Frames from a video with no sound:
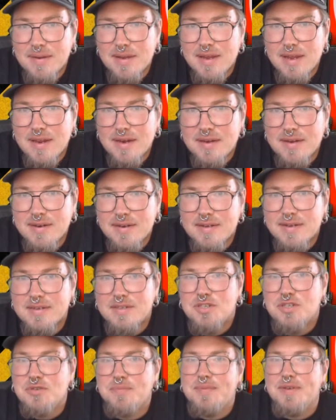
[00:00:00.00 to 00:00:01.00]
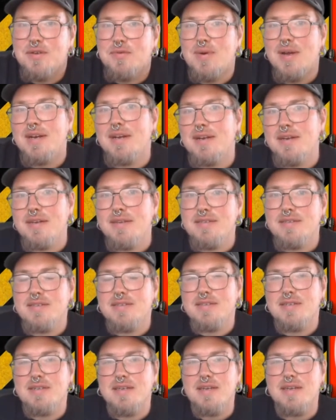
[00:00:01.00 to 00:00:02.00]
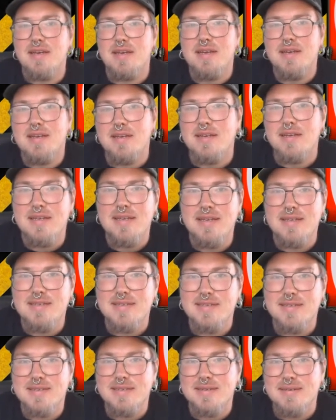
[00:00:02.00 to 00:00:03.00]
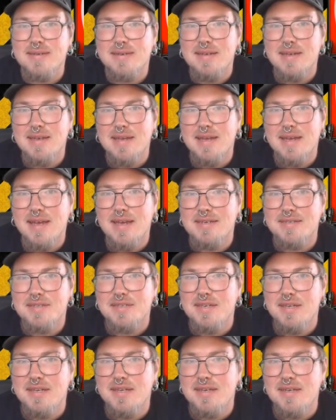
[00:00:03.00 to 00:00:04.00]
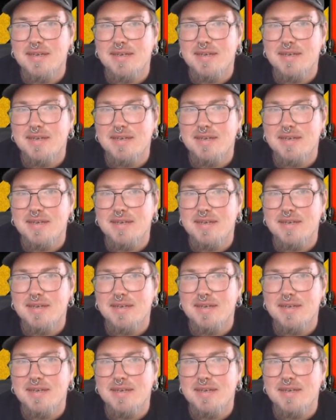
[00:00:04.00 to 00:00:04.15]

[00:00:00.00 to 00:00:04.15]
And to be quite honest, it's actually